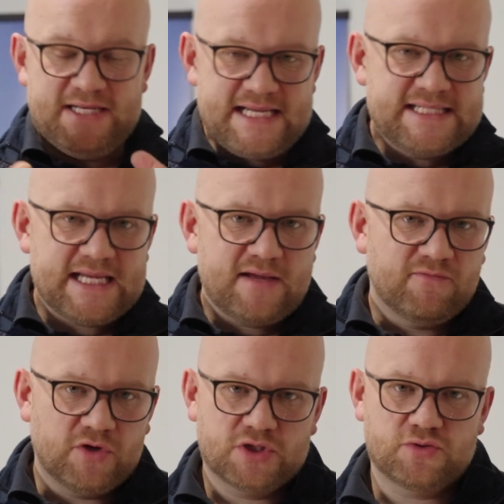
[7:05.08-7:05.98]
DC
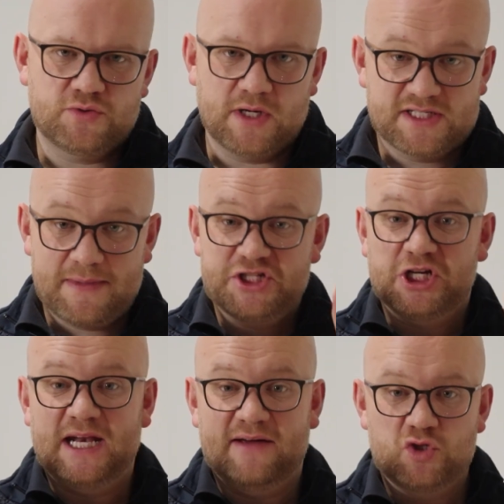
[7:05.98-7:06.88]
inverter as well, as I
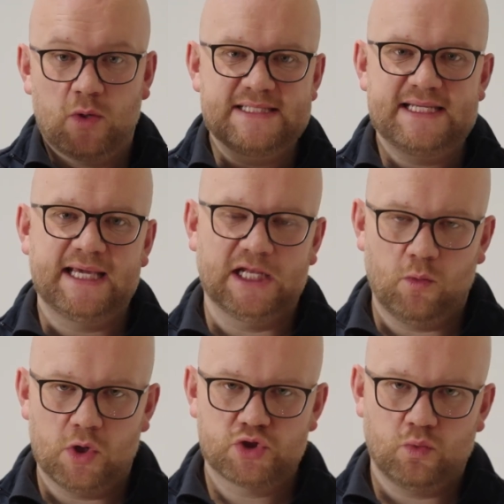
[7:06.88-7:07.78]
mentioned, can have 20
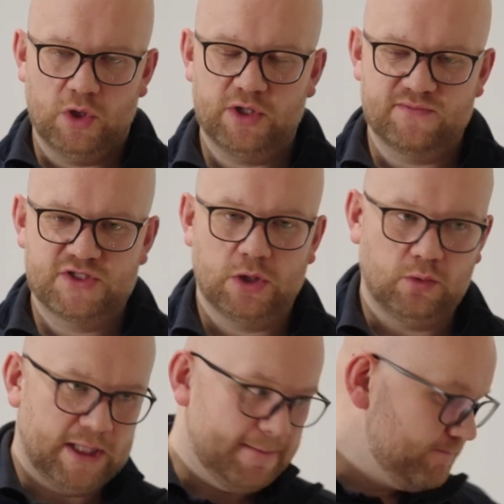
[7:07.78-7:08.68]
kilowatts worth of
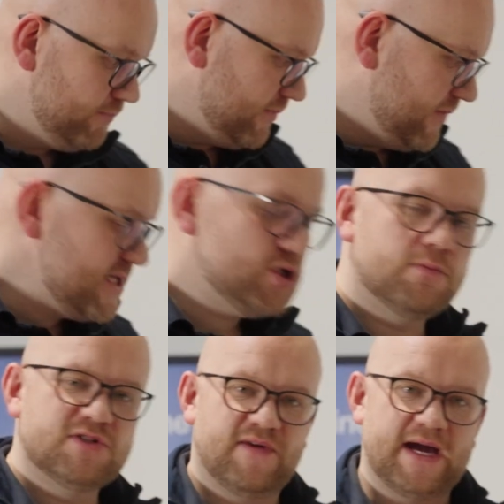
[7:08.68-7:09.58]
solar. This
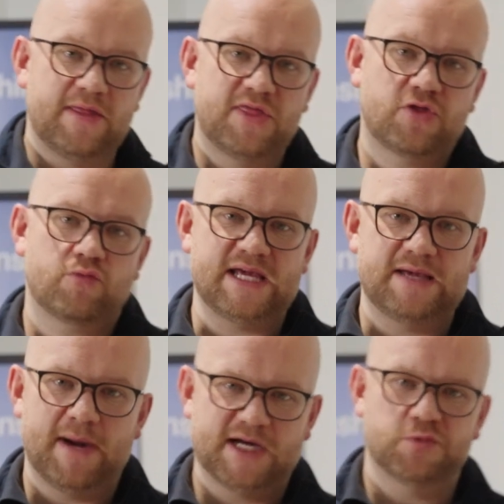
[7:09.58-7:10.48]
comes via
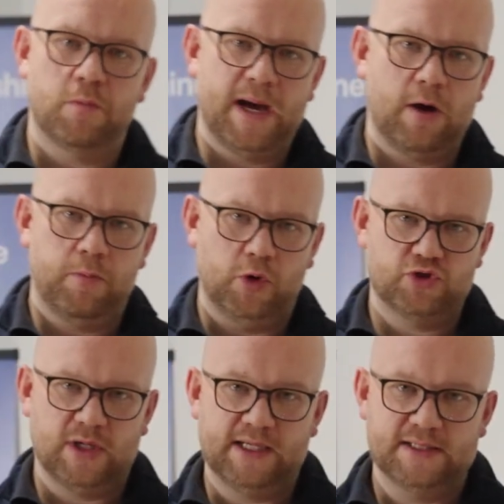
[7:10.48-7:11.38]
3 maximum power
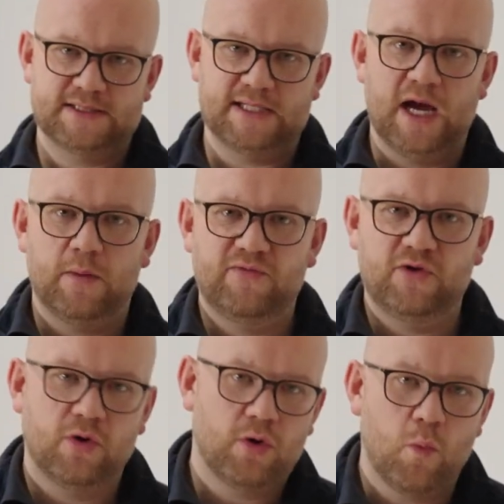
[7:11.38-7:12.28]
point trackers. Now, if
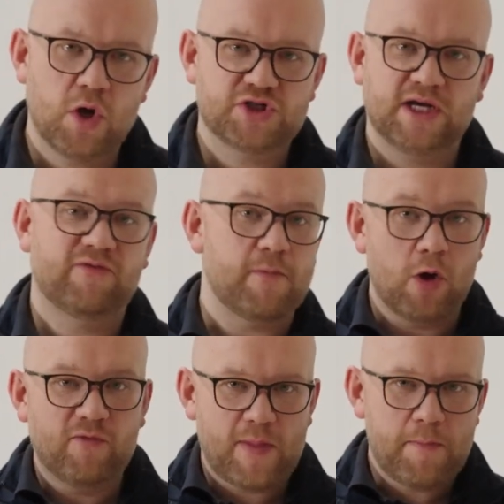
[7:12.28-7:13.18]
you're watching from
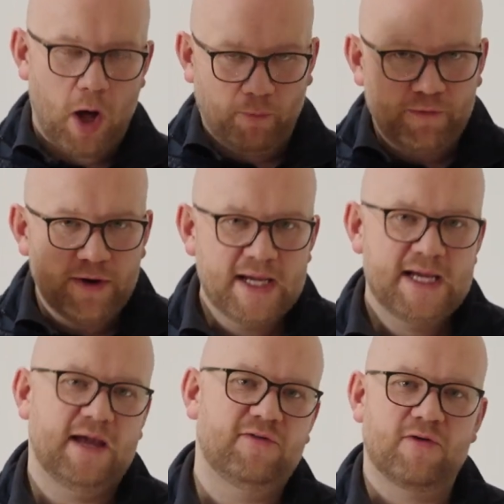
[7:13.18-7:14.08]
over the pond,
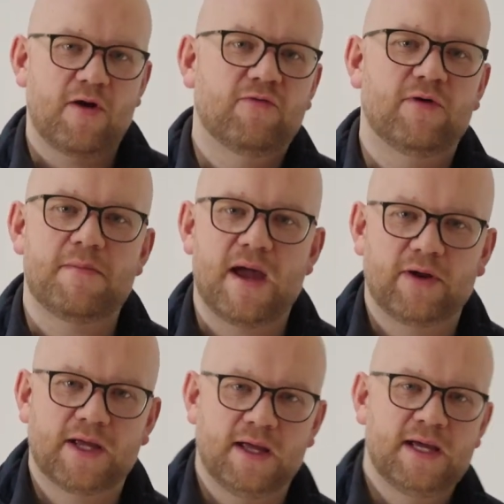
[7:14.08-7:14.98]
if you're over in
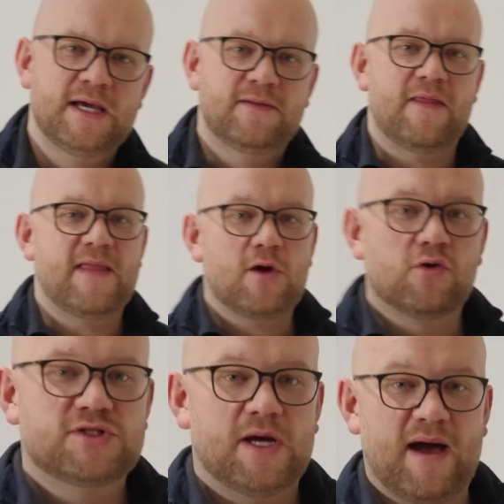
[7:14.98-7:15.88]
America, then they
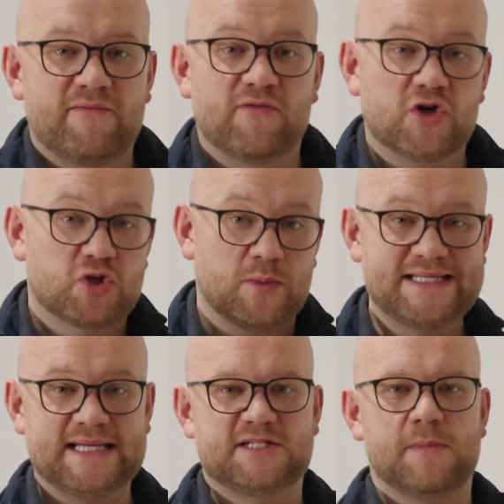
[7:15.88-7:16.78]
also have a version with
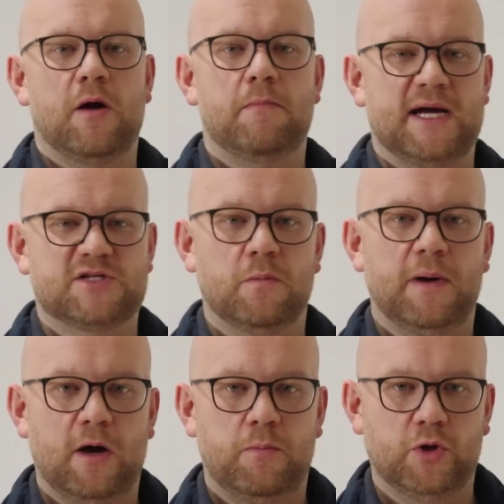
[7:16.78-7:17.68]
6 maximum
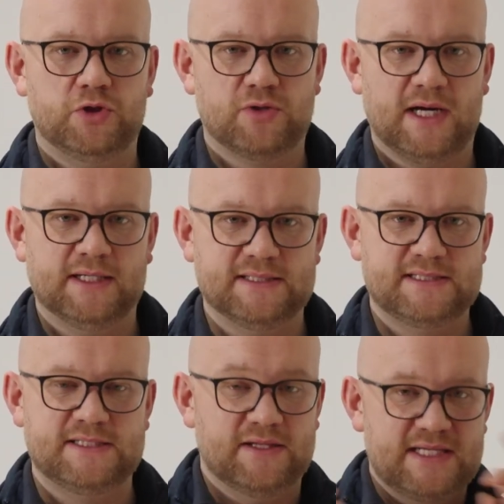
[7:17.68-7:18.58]
power point
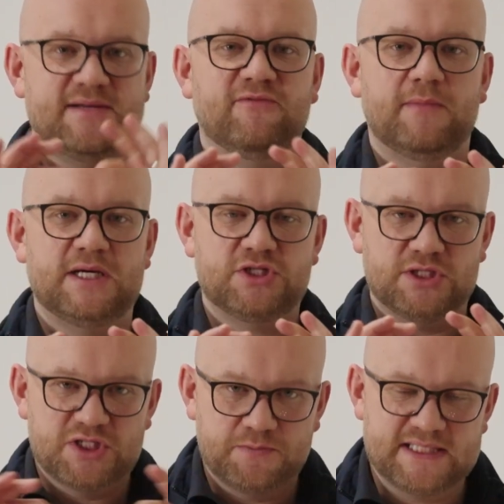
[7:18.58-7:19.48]
trackers. So this information
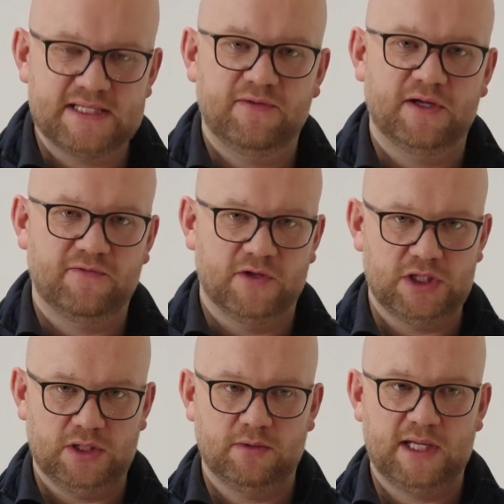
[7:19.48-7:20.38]
is specific for
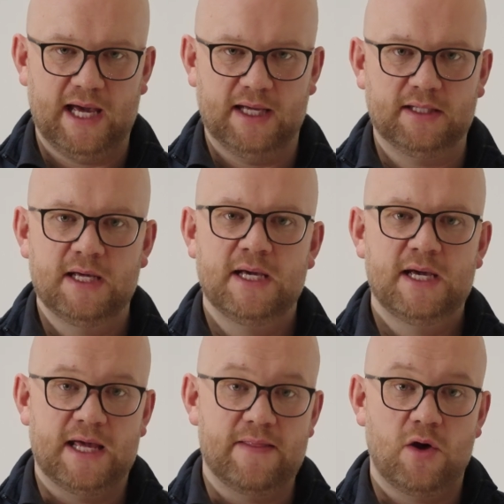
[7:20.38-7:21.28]
the UK
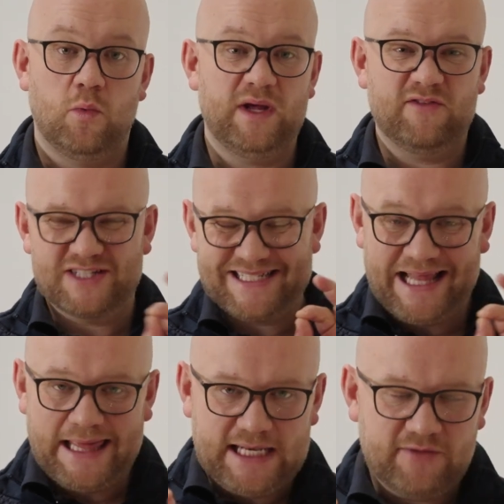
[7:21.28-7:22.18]
in that we've got
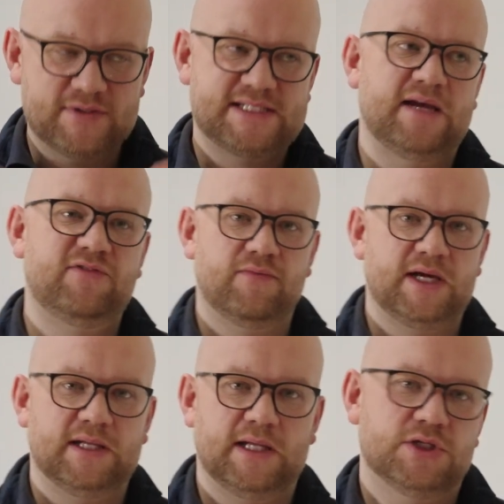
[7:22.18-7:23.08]
slightly different safety
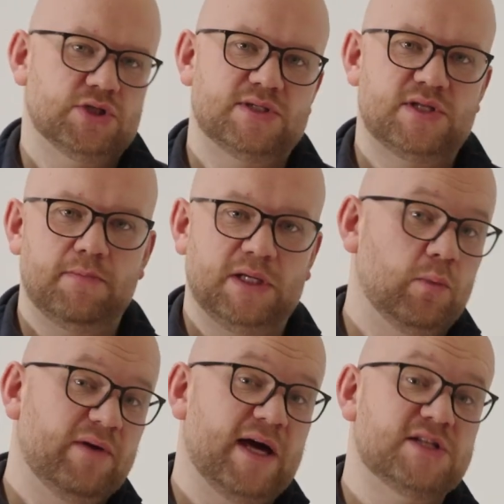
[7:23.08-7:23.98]
regulations that mean
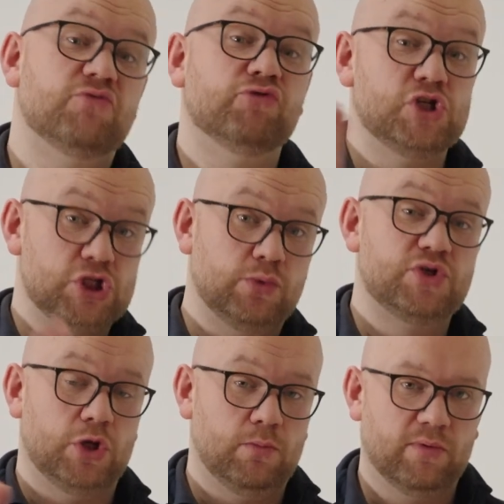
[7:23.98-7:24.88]
we've had to
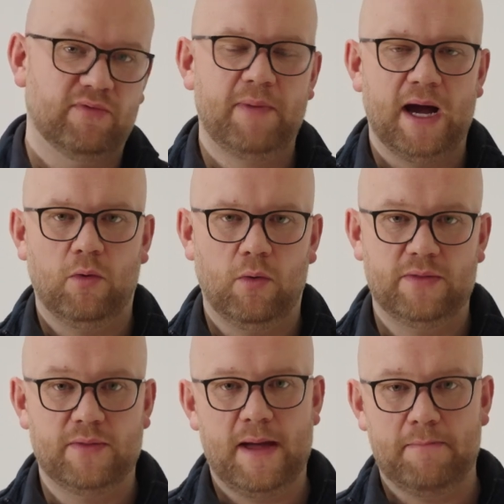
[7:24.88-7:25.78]
reduce the number of
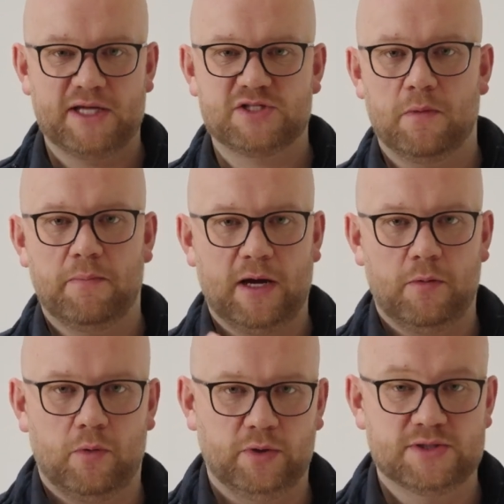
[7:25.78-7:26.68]
maximum power
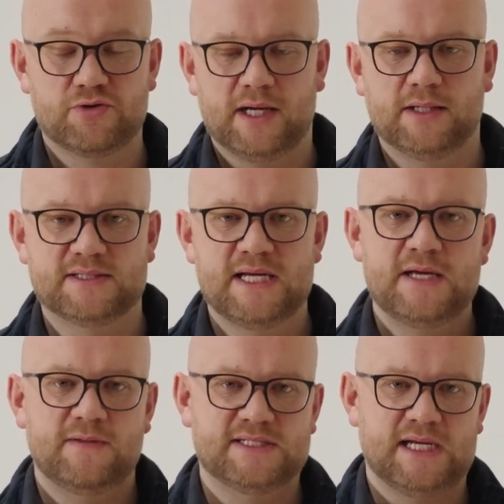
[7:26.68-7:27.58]
point trackers
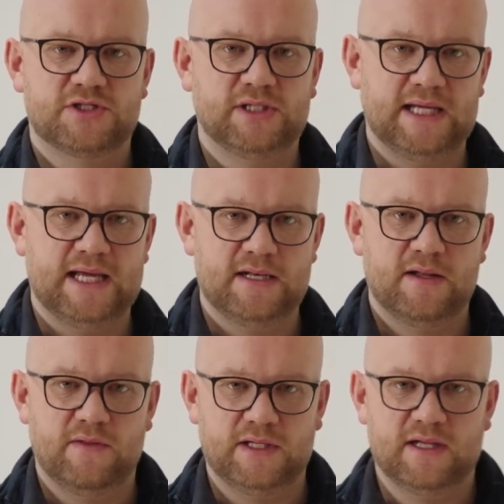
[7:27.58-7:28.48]
that's actually in
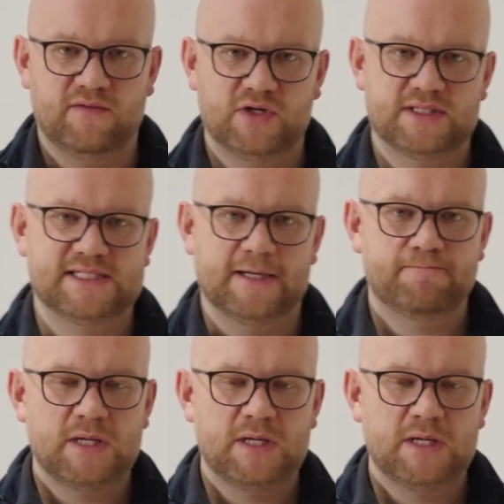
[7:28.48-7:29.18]
the inverter.